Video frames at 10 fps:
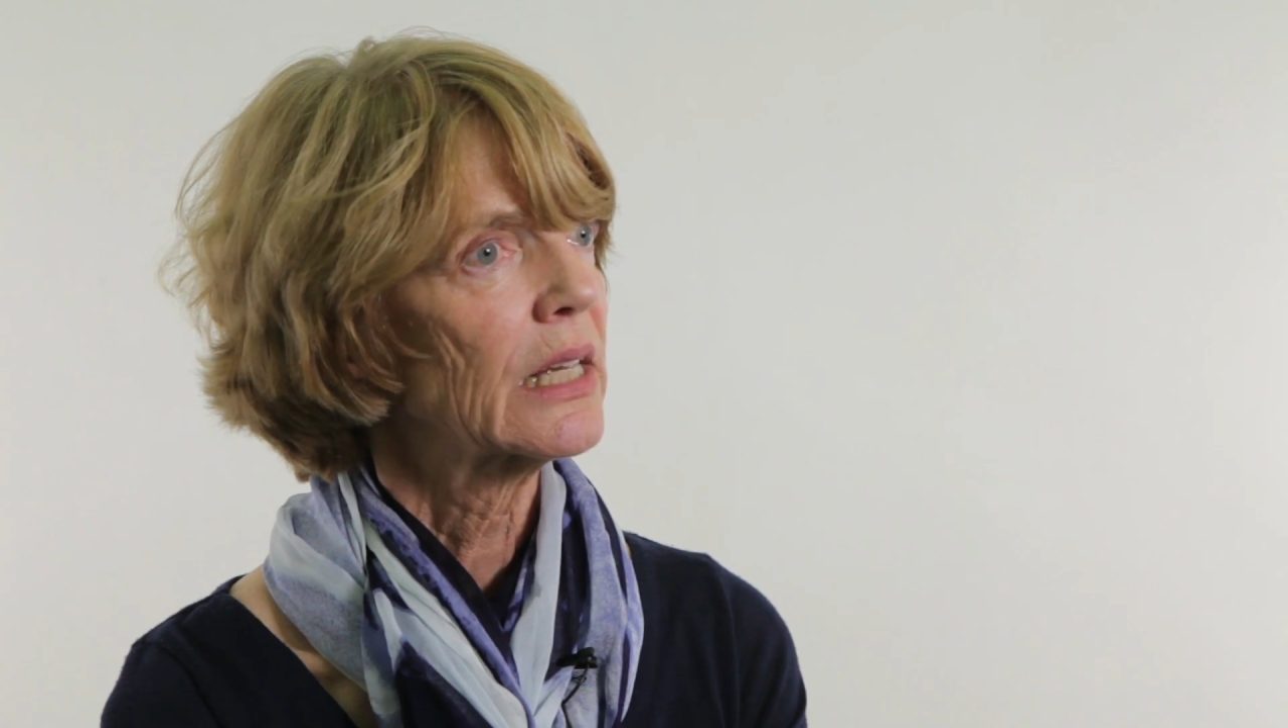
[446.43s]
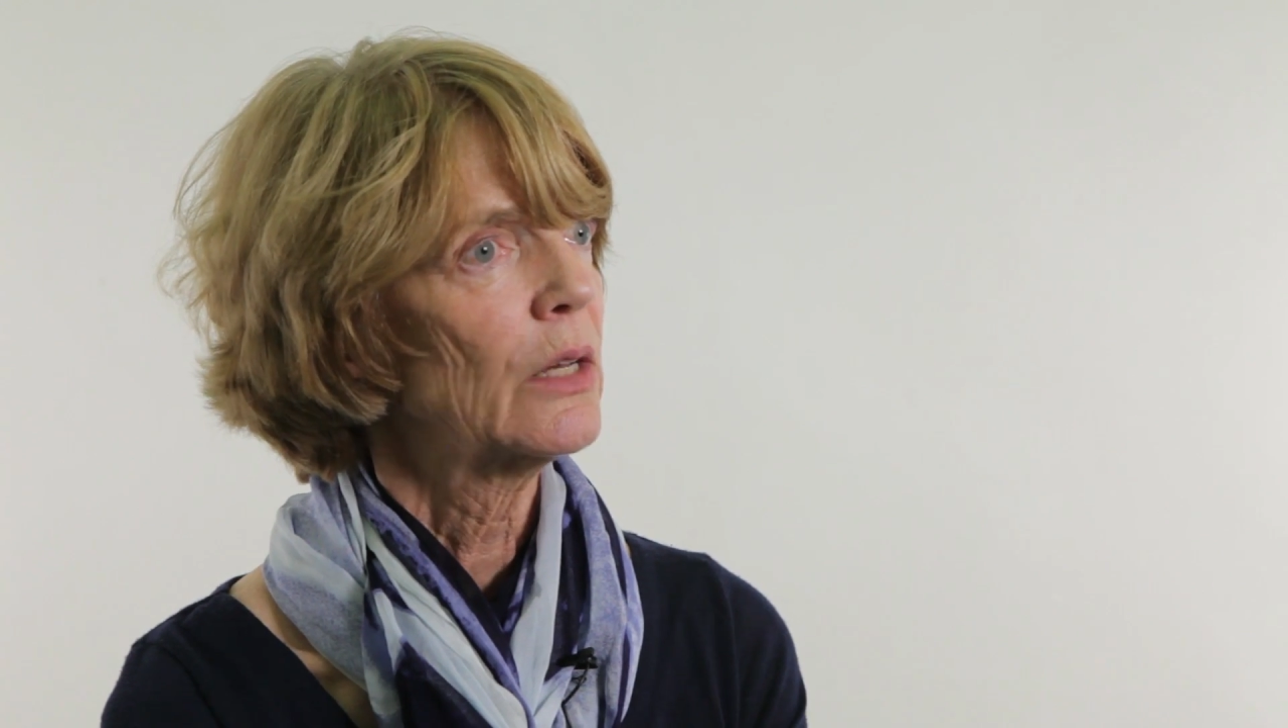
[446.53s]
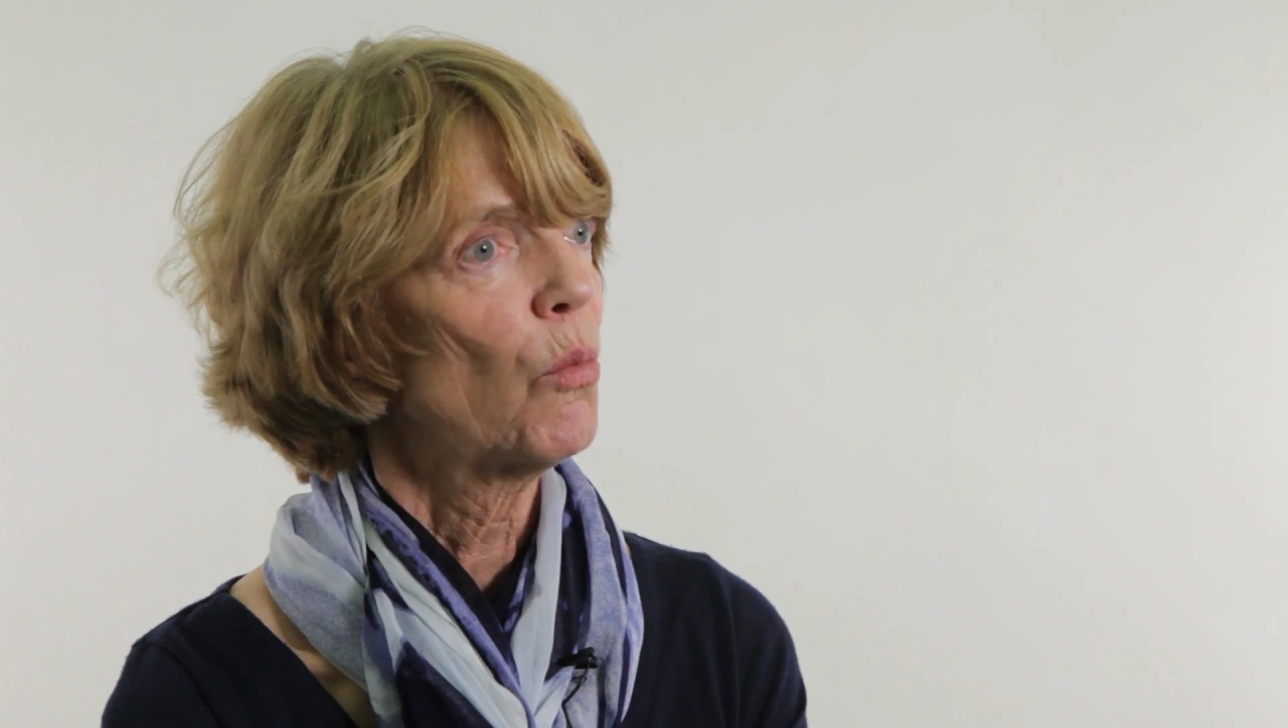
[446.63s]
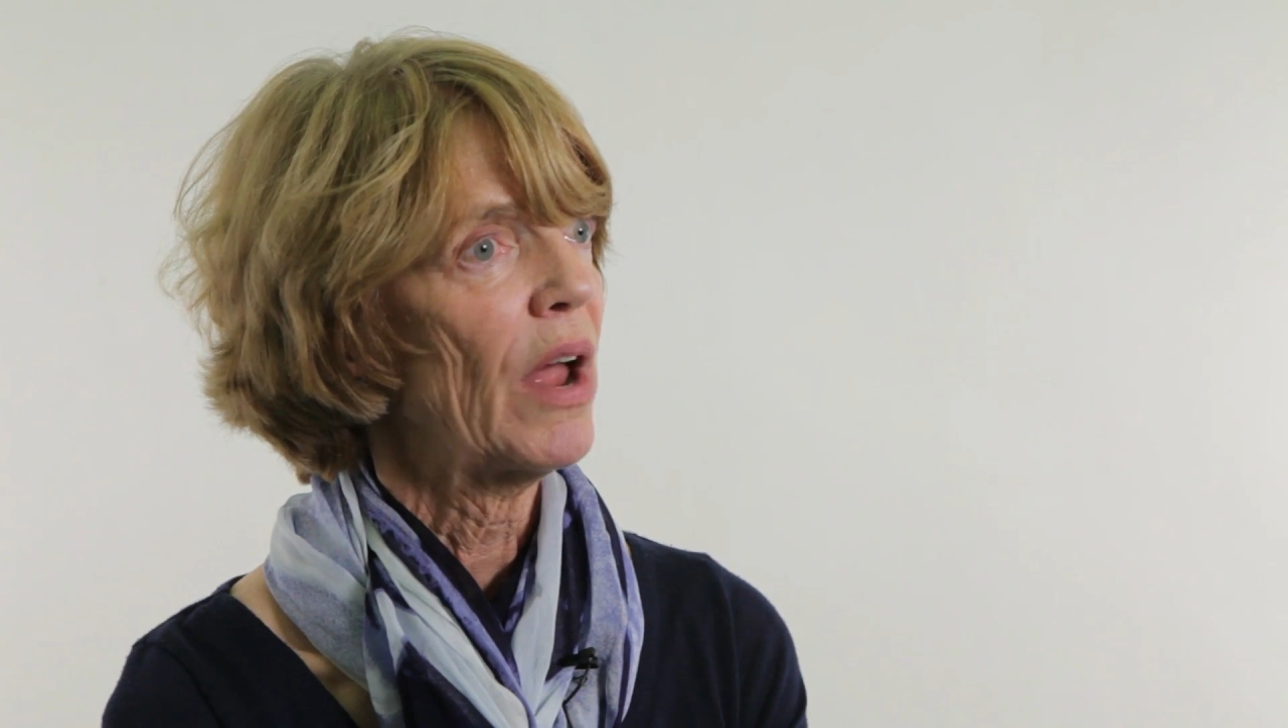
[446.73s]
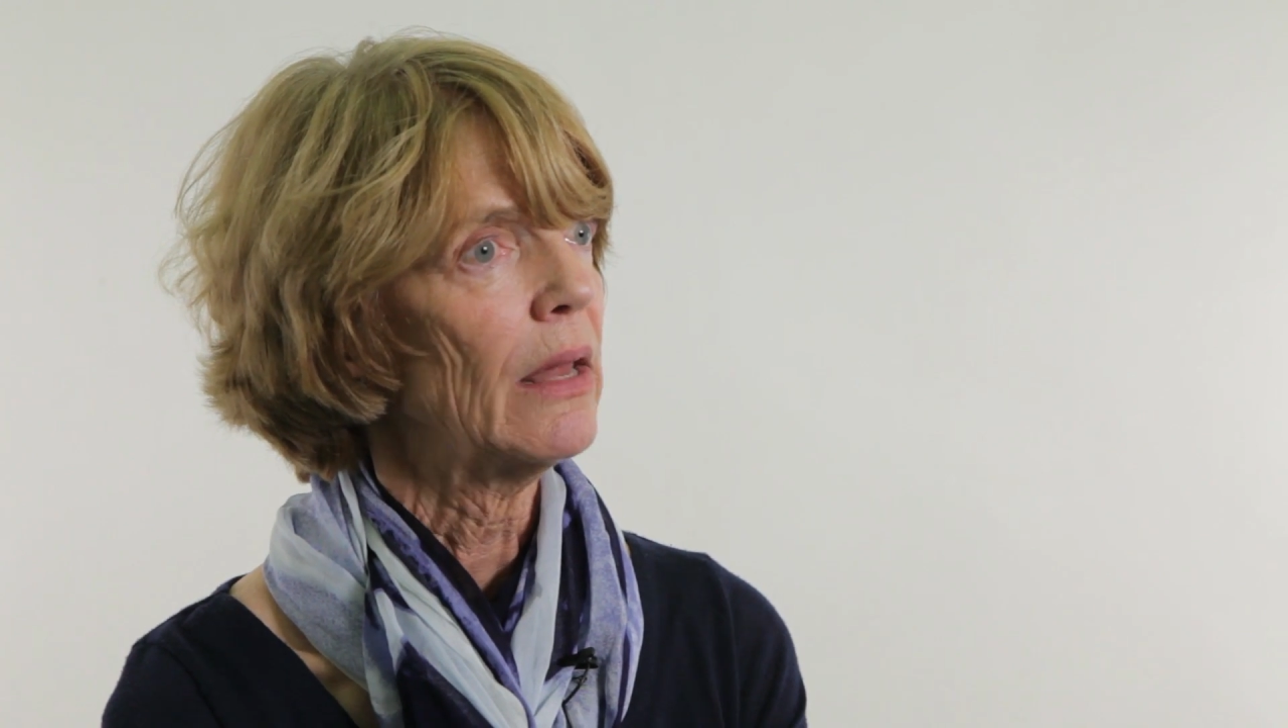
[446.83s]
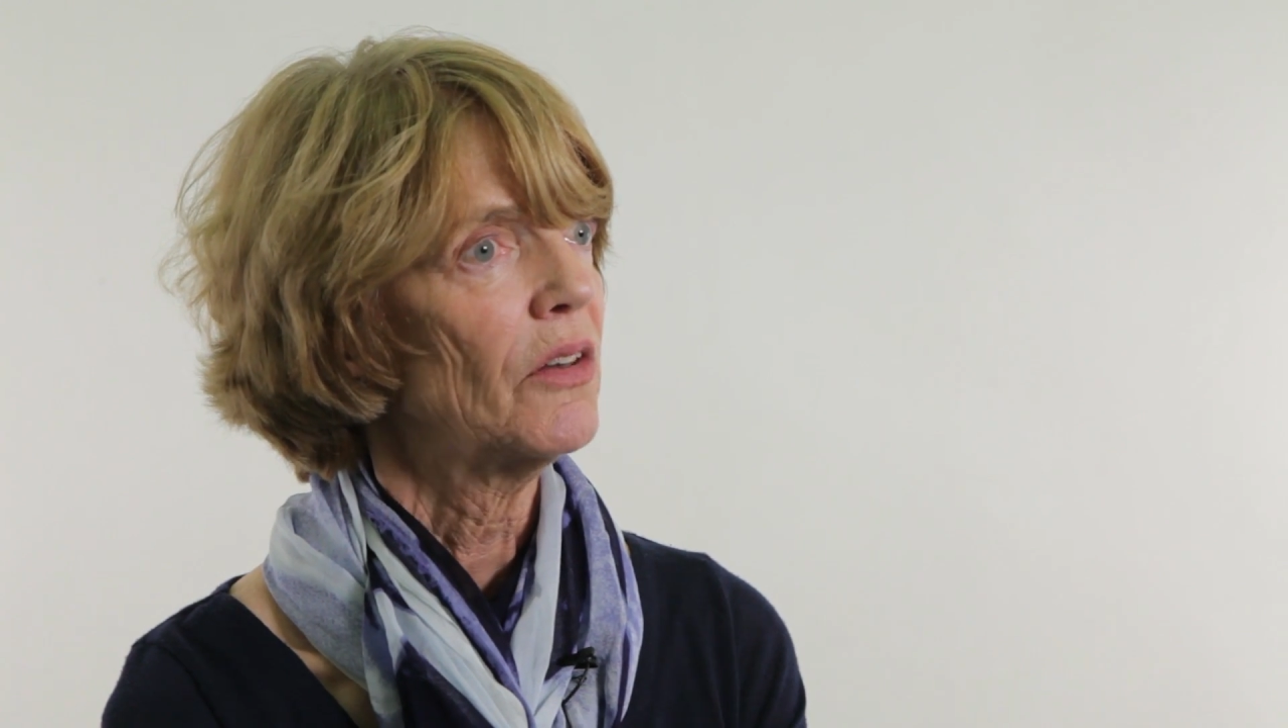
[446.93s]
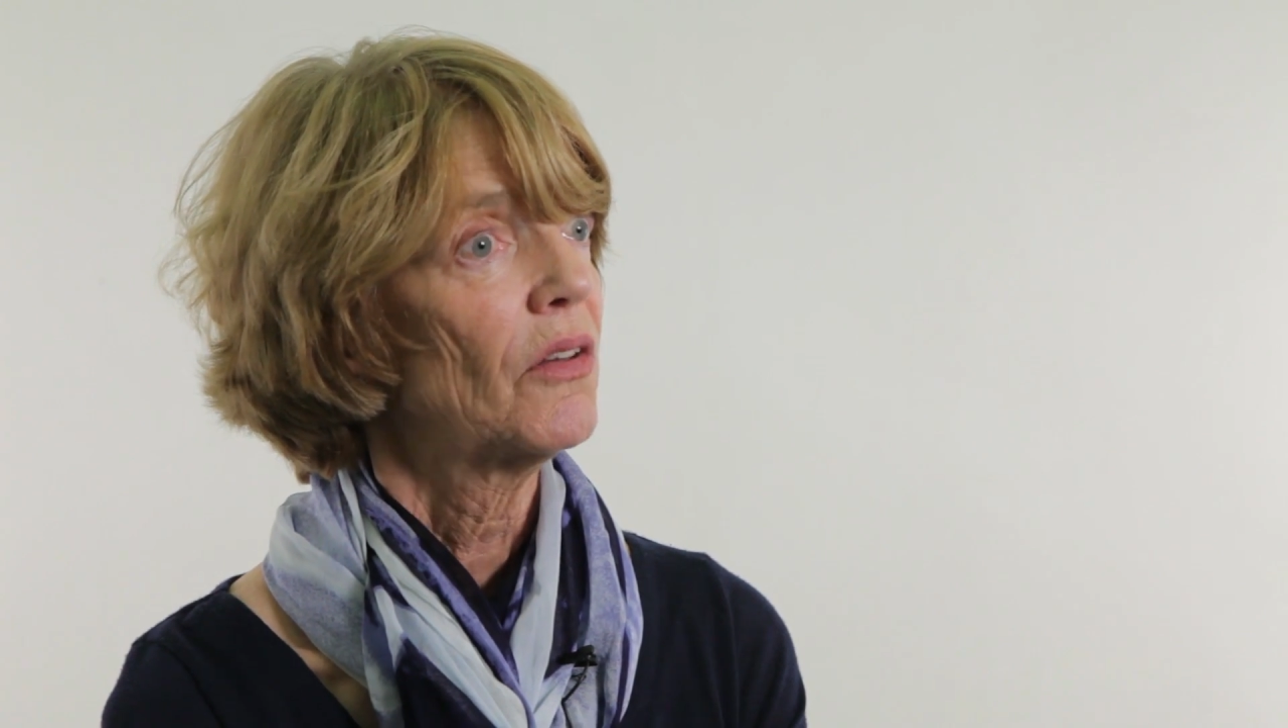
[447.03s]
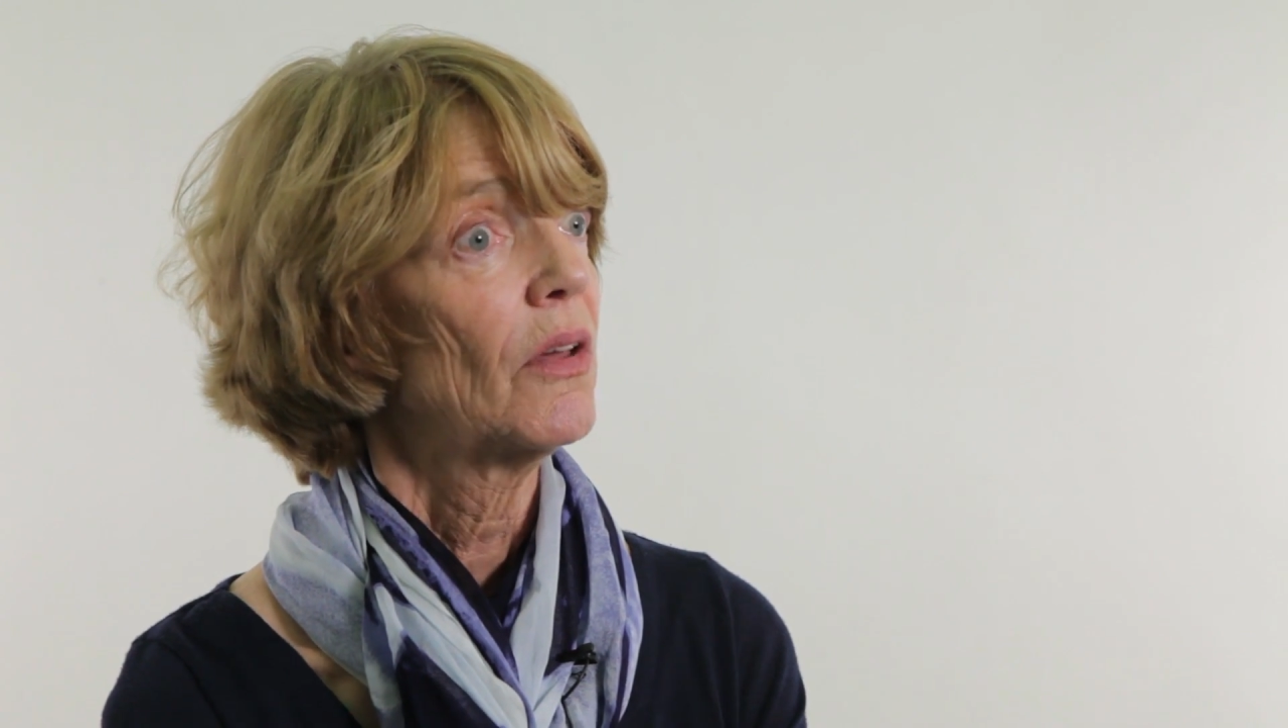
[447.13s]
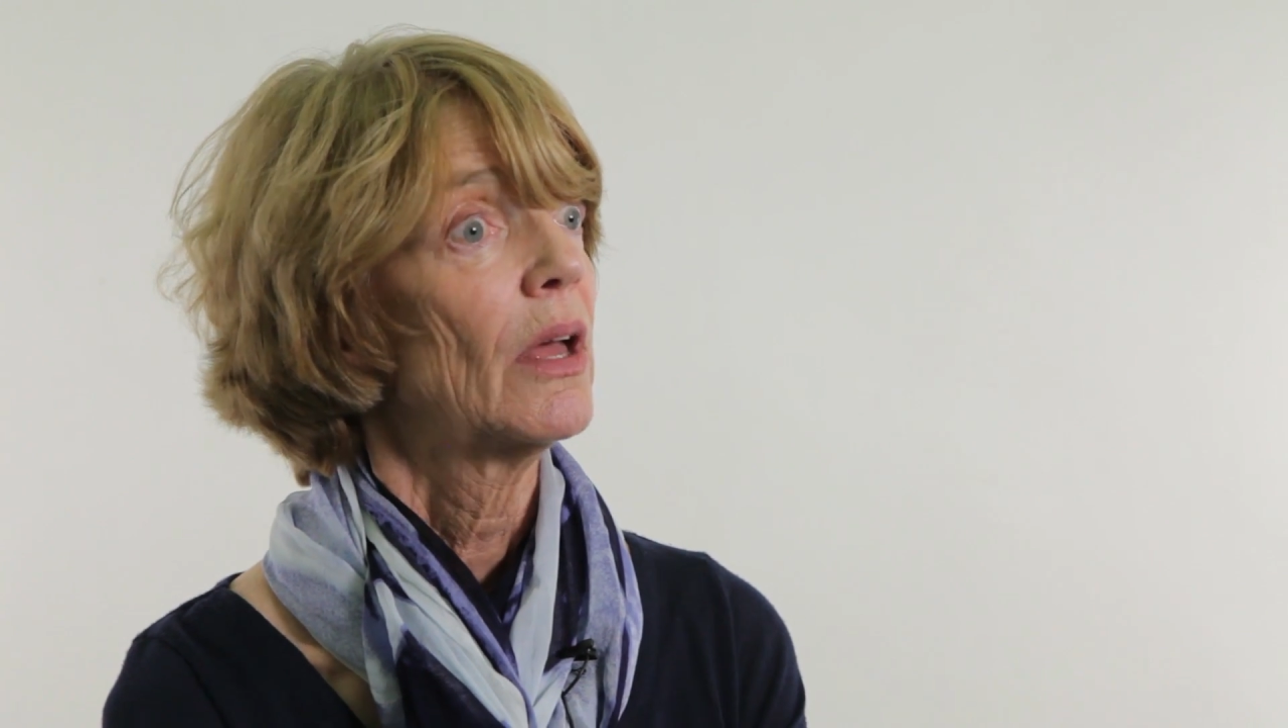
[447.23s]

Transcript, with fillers: can wait